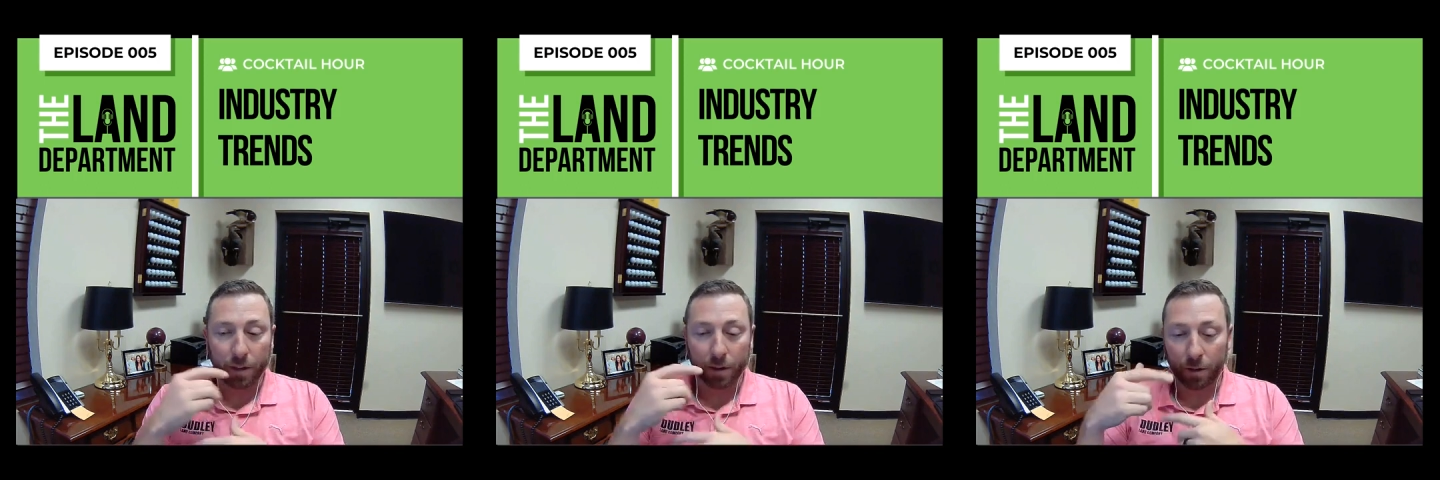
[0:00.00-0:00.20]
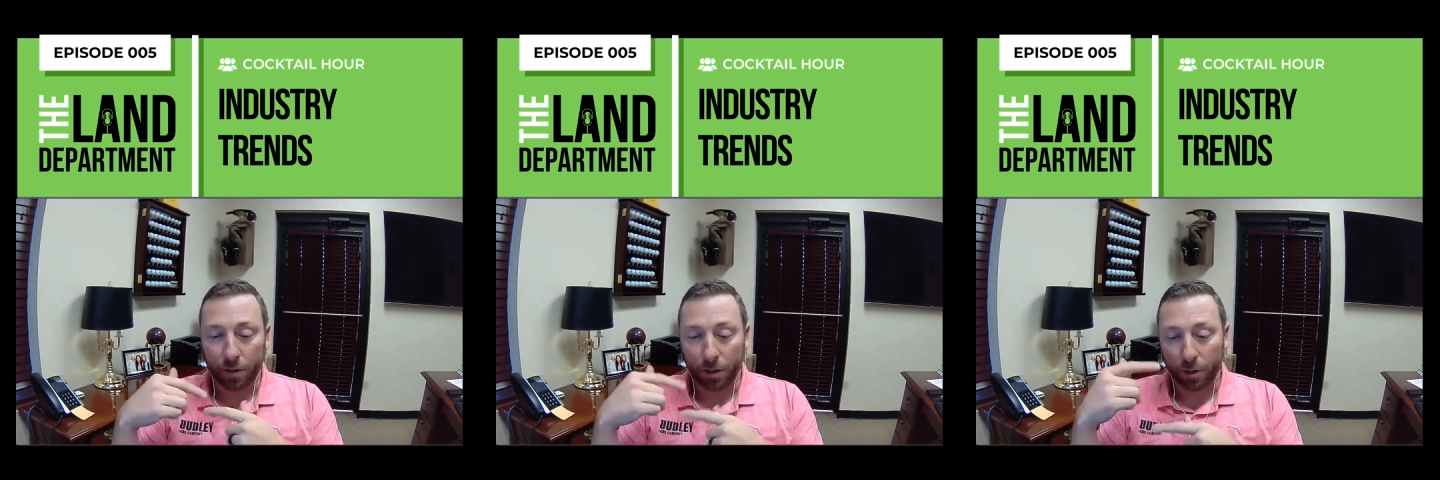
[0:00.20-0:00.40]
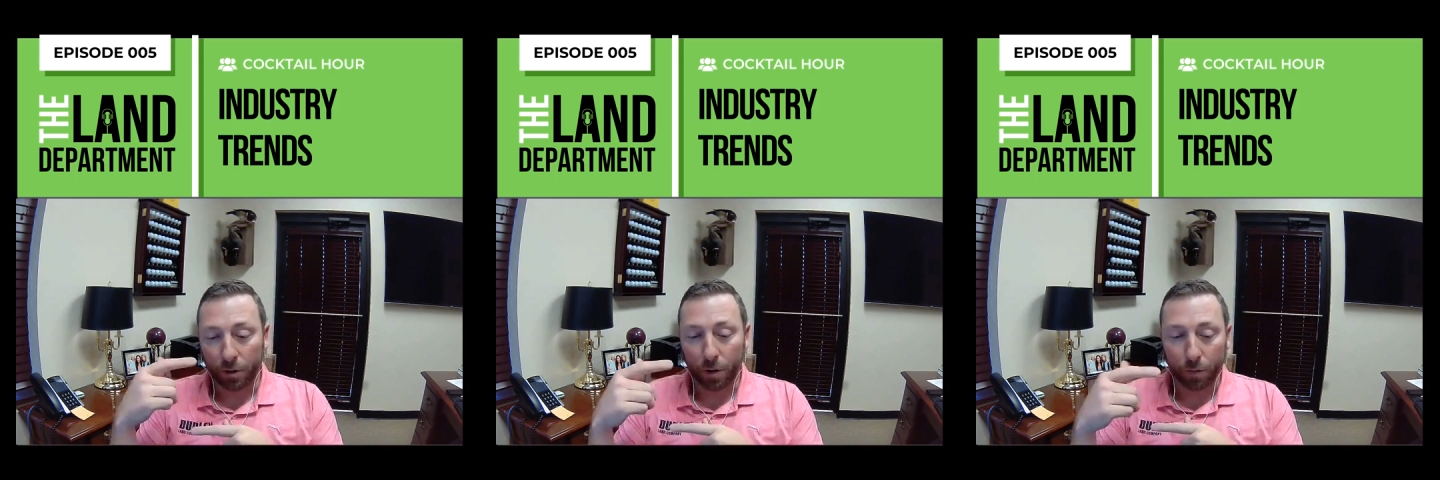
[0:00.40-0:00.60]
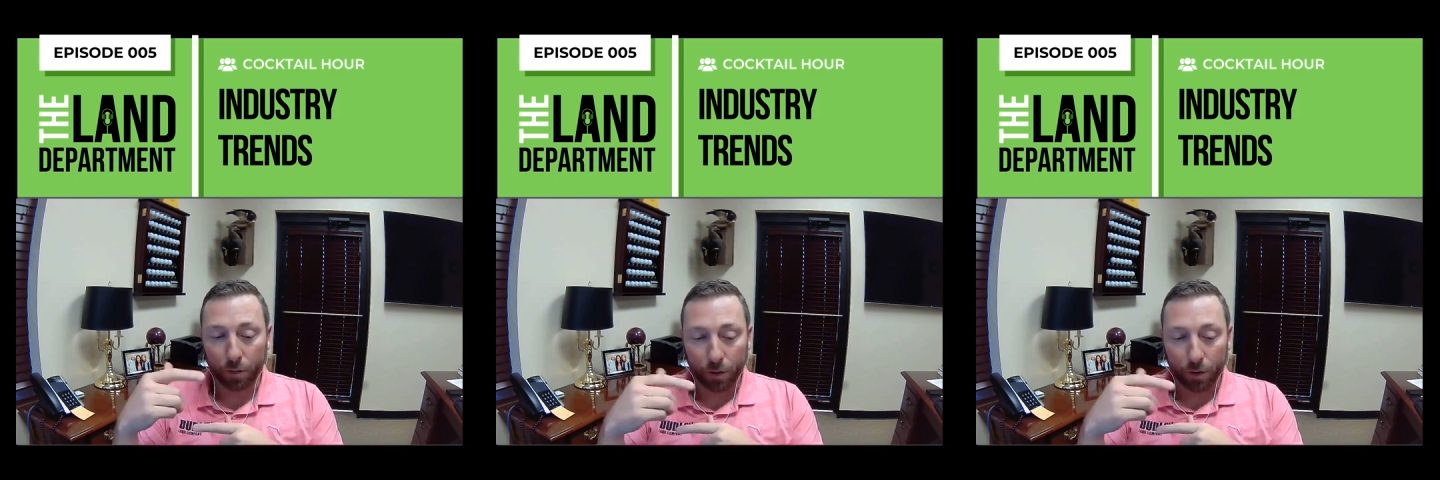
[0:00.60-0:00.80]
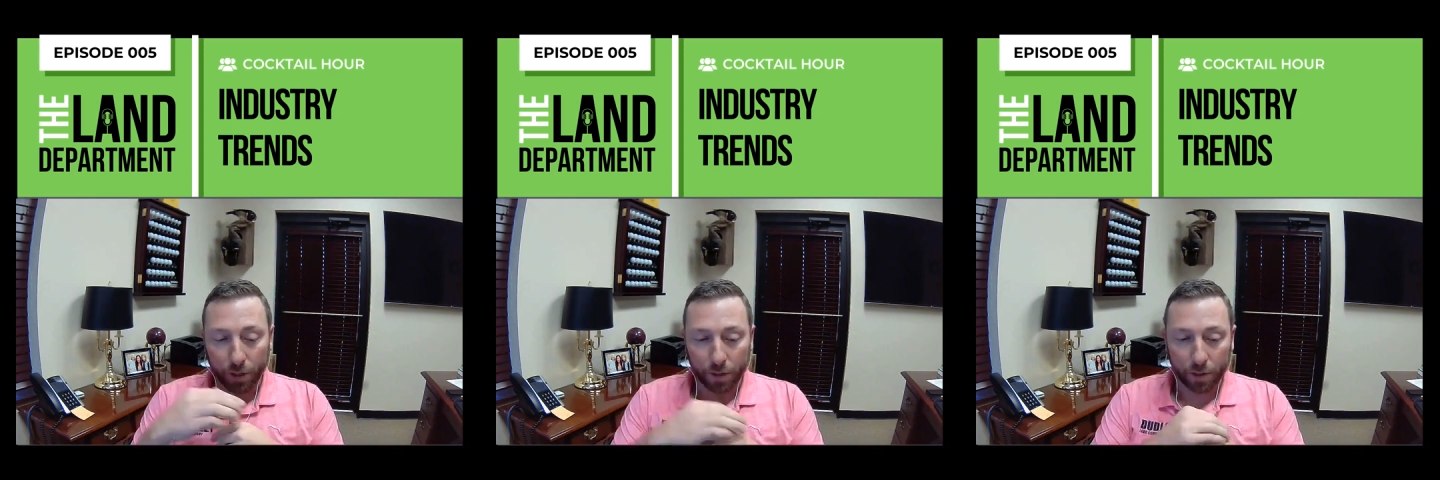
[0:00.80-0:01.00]
at the year over
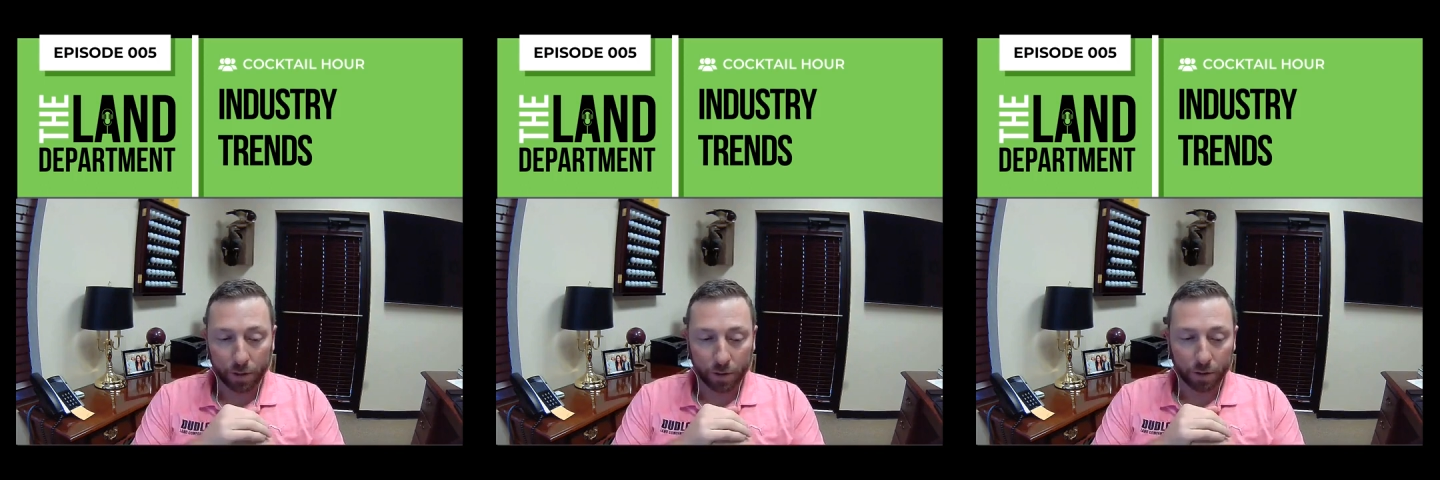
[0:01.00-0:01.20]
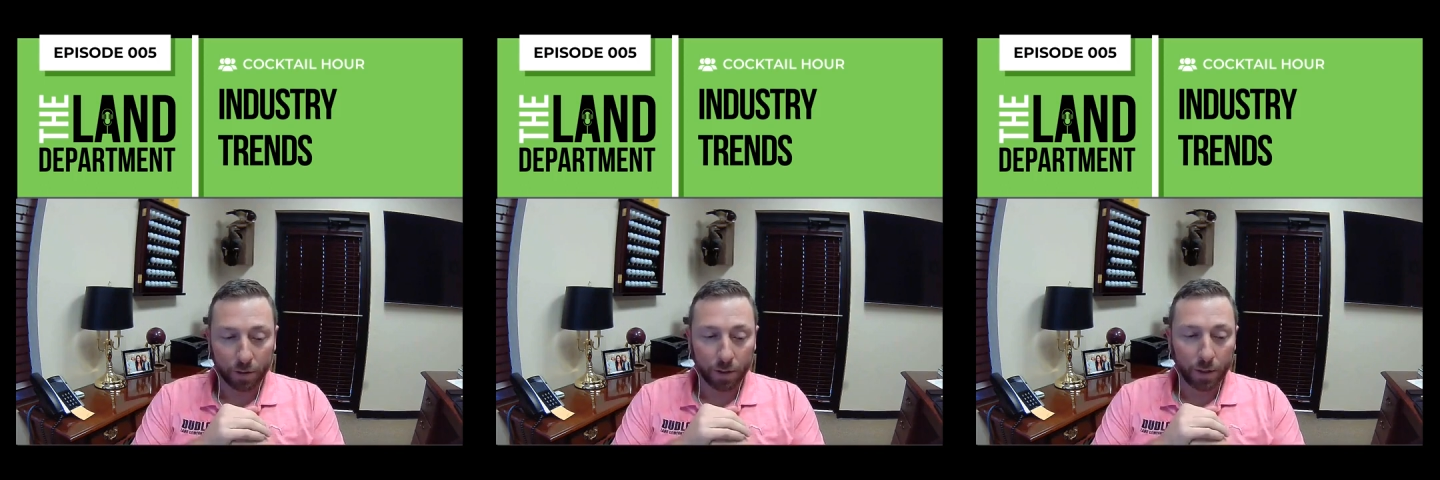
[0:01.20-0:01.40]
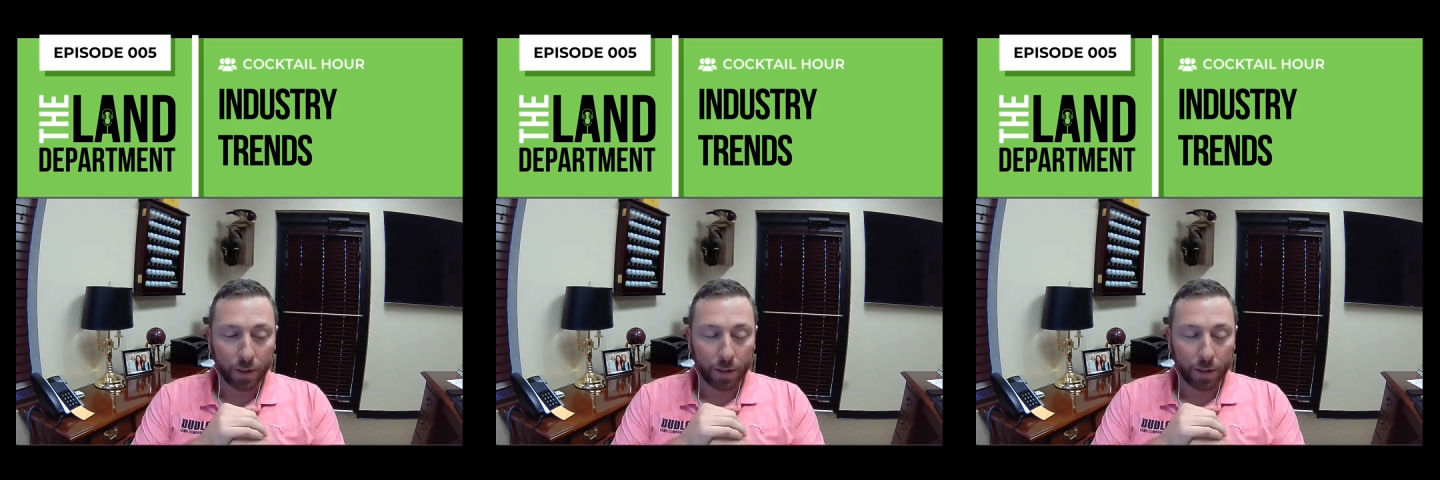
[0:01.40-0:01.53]
year,